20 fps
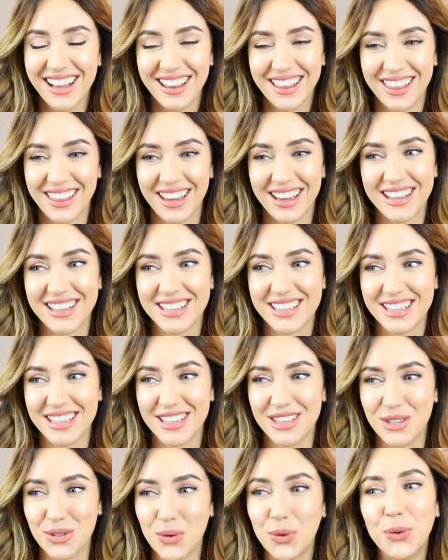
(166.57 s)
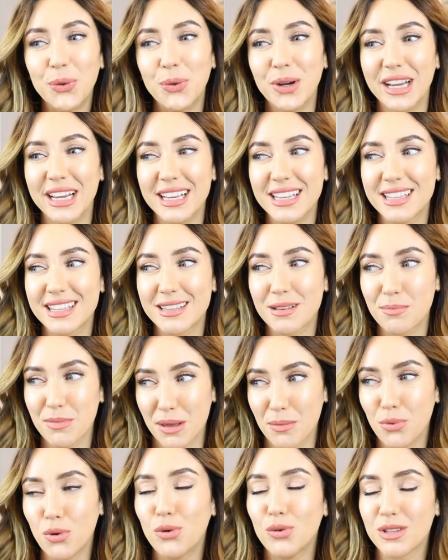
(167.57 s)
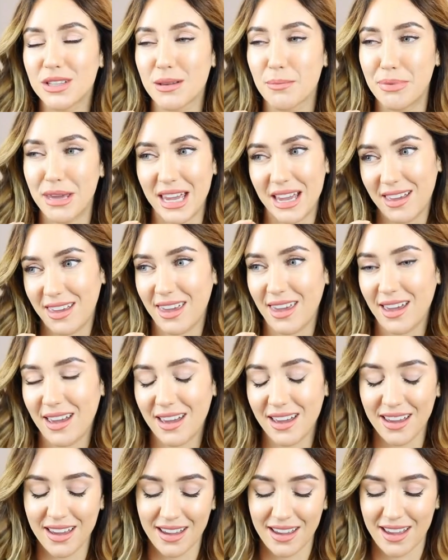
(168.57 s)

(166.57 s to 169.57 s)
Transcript: that is always, my pores are big here.